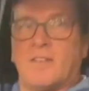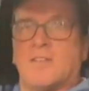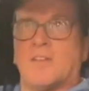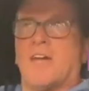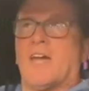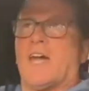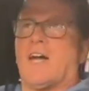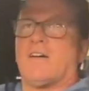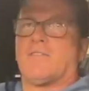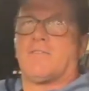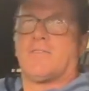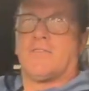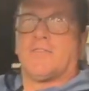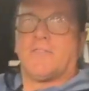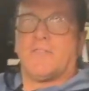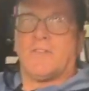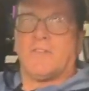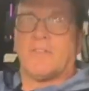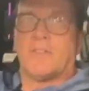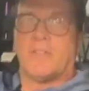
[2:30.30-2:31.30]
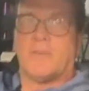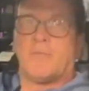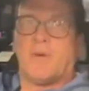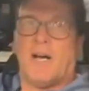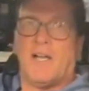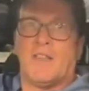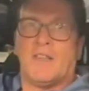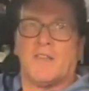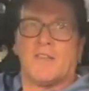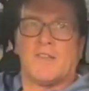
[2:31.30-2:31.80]
you have the
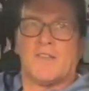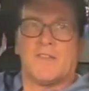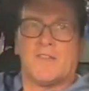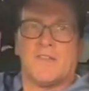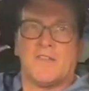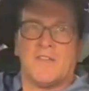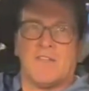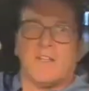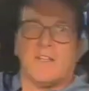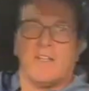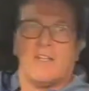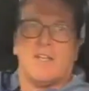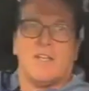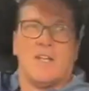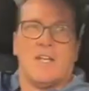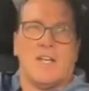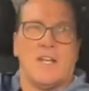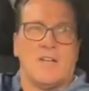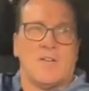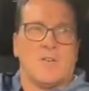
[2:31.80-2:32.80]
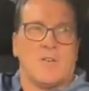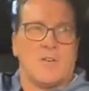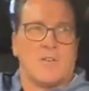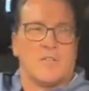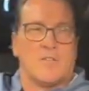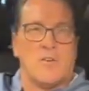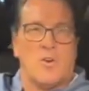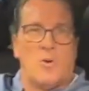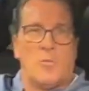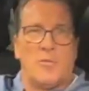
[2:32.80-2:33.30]
buttons in order
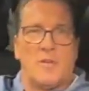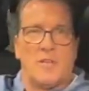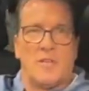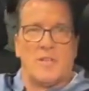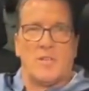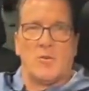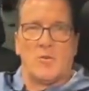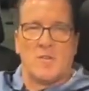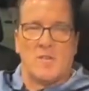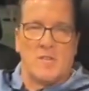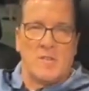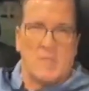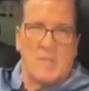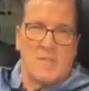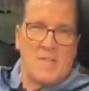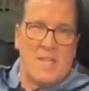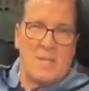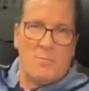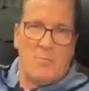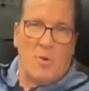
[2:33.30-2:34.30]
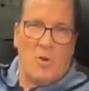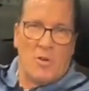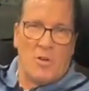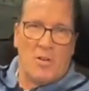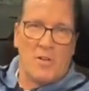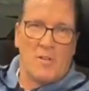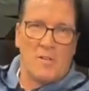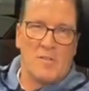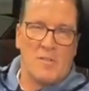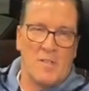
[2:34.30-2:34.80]
to open it. Uses the same
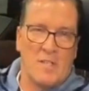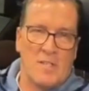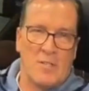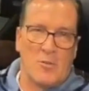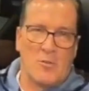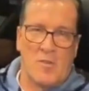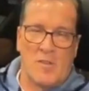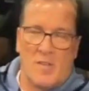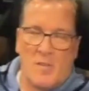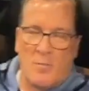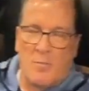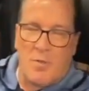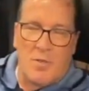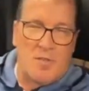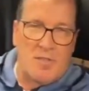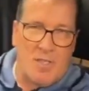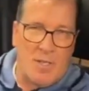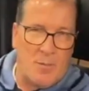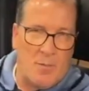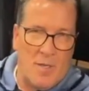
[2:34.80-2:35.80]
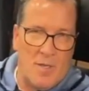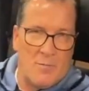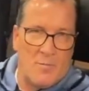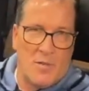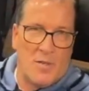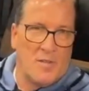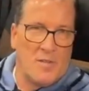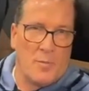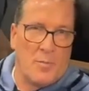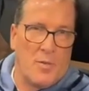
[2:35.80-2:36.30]
motors, in
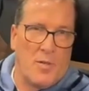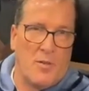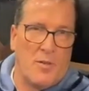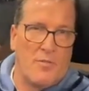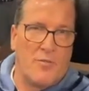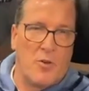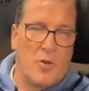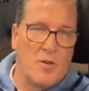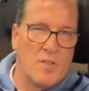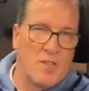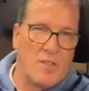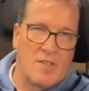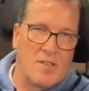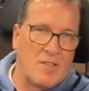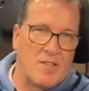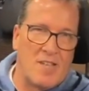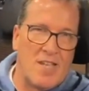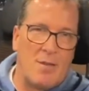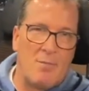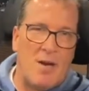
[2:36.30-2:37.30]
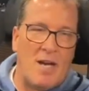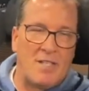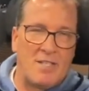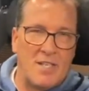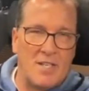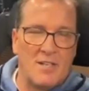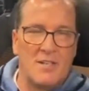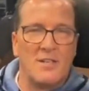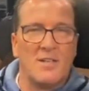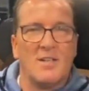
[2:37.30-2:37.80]
principle, of course, it's the same
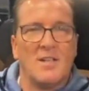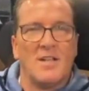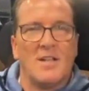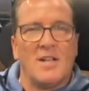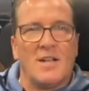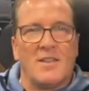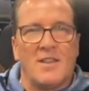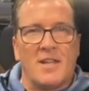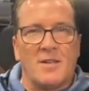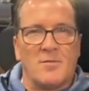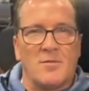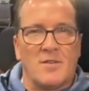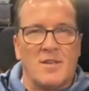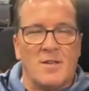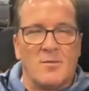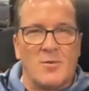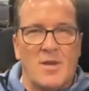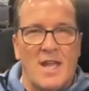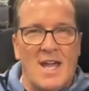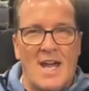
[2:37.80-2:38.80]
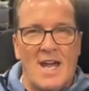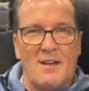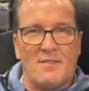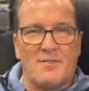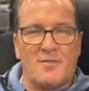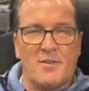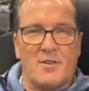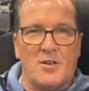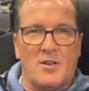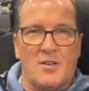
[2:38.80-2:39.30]
idea. Then we have
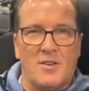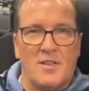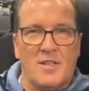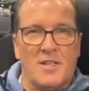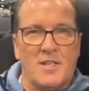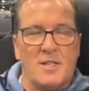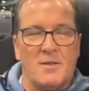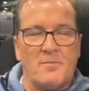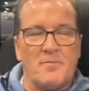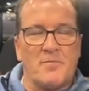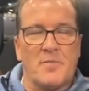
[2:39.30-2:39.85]
on the